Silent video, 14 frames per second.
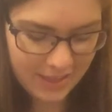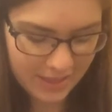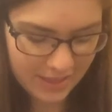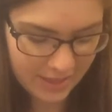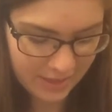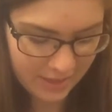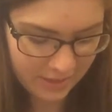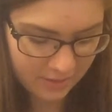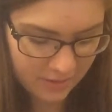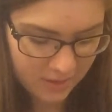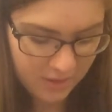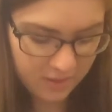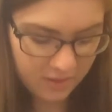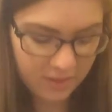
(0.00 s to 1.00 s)
and
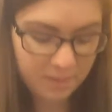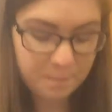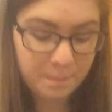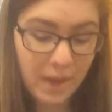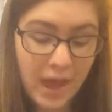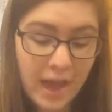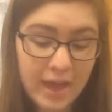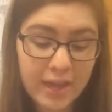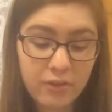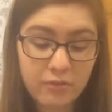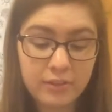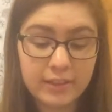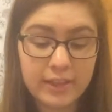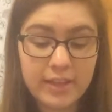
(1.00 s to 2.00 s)
the spine
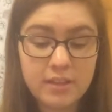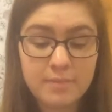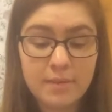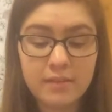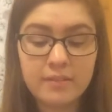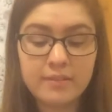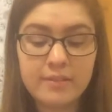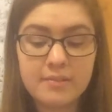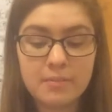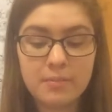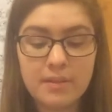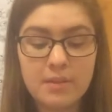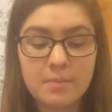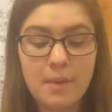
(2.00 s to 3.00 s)
relays messages
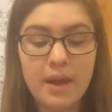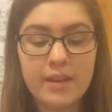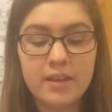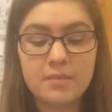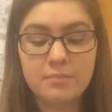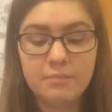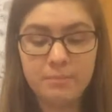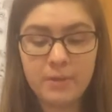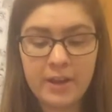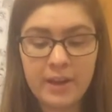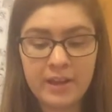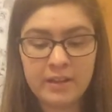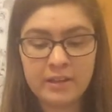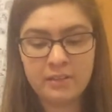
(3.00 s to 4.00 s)
between the body and
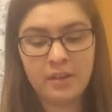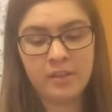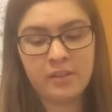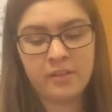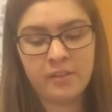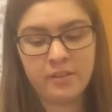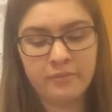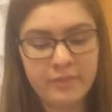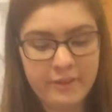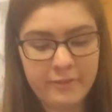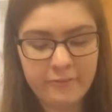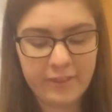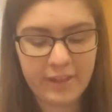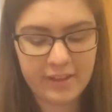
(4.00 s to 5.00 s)
brain and does your
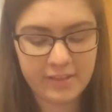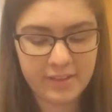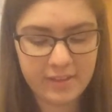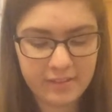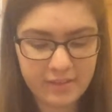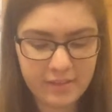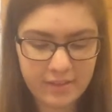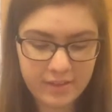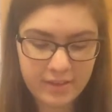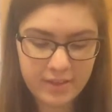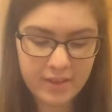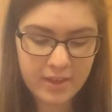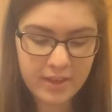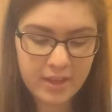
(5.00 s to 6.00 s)
reflexes.
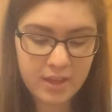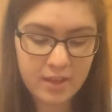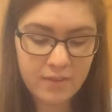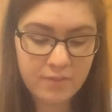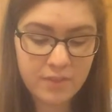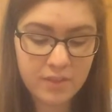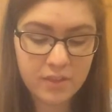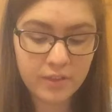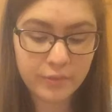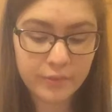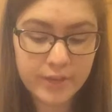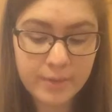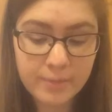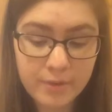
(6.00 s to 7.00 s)
If the
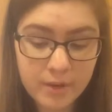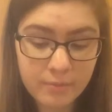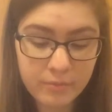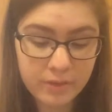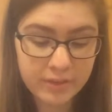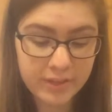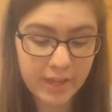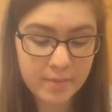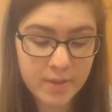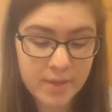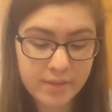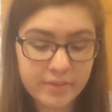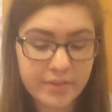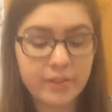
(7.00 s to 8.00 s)
cerebrum were
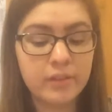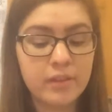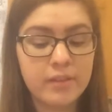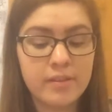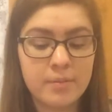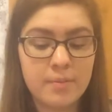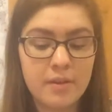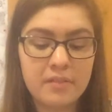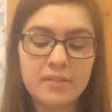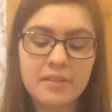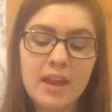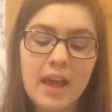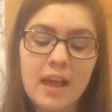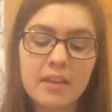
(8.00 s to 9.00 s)
damaged, you'd lose your
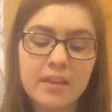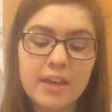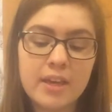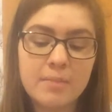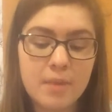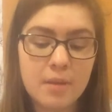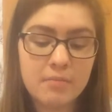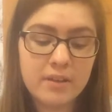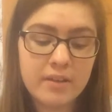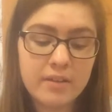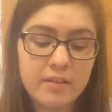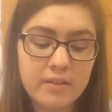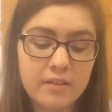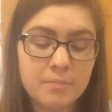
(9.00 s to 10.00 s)
personality,
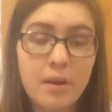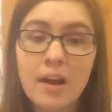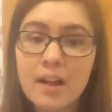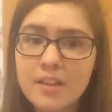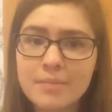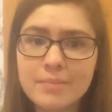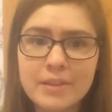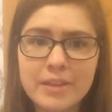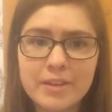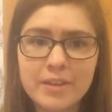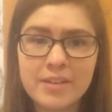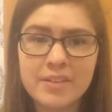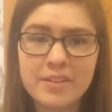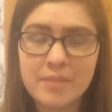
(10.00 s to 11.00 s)
memories, and possibly
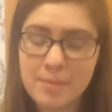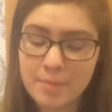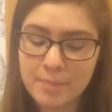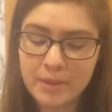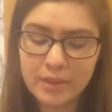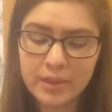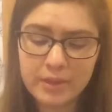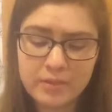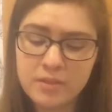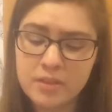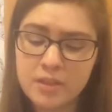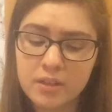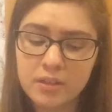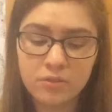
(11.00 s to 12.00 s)
your ability
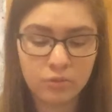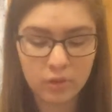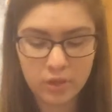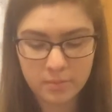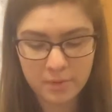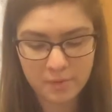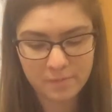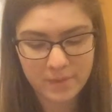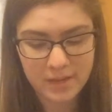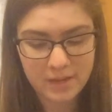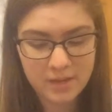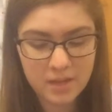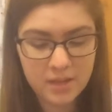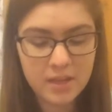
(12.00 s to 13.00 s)
to control your movement.